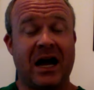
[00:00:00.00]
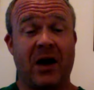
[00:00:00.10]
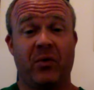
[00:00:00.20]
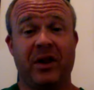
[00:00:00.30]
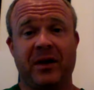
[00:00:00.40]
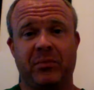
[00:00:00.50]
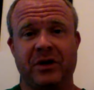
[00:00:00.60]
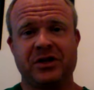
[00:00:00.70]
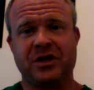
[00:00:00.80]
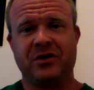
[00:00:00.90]
I really
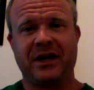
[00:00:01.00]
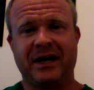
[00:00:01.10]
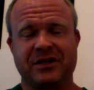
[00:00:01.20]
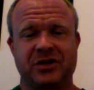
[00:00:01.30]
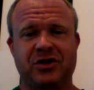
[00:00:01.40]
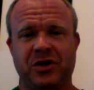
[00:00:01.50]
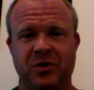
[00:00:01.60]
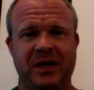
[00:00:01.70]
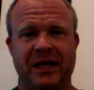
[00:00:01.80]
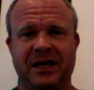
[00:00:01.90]
appreciate you guys
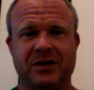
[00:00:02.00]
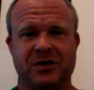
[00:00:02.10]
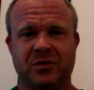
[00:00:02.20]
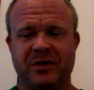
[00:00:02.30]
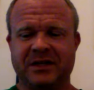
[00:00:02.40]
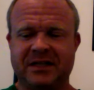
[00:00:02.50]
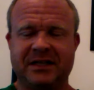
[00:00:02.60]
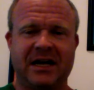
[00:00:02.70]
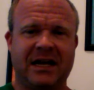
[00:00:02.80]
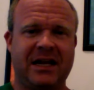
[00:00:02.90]
tuning in to Whiskey
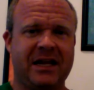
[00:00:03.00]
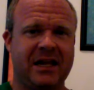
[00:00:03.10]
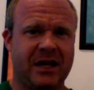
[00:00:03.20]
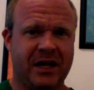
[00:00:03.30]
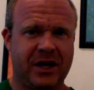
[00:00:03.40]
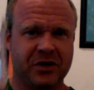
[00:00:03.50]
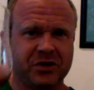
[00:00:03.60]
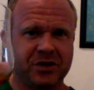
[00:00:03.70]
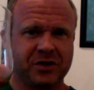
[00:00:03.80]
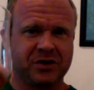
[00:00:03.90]
Daddy.
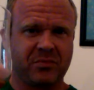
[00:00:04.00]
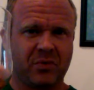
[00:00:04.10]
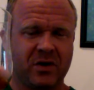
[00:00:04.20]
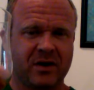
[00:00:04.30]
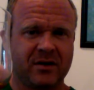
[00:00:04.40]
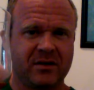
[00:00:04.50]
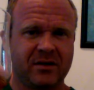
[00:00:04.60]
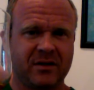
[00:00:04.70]
Here's to your support.